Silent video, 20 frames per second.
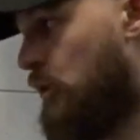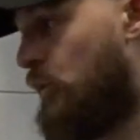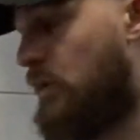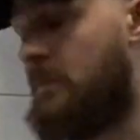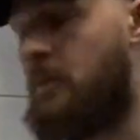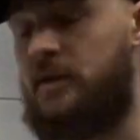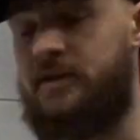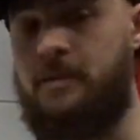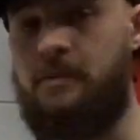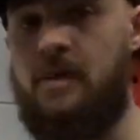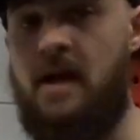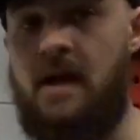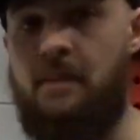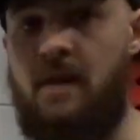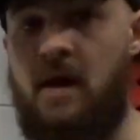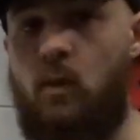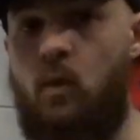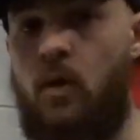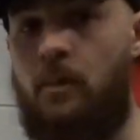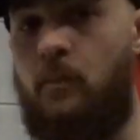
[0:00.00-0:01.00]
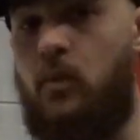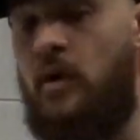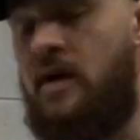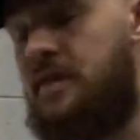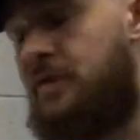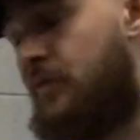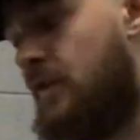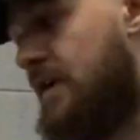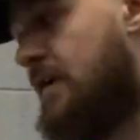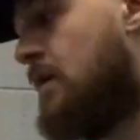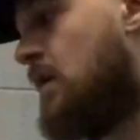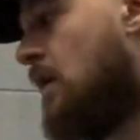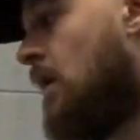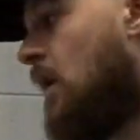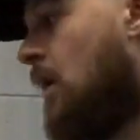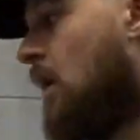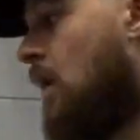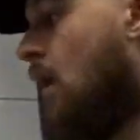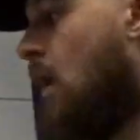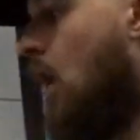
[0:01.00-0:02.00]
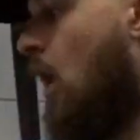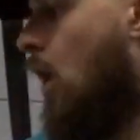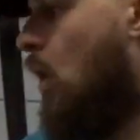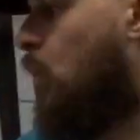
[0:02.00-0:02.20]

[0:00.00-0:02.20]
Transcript: would multiply it by 1.3. A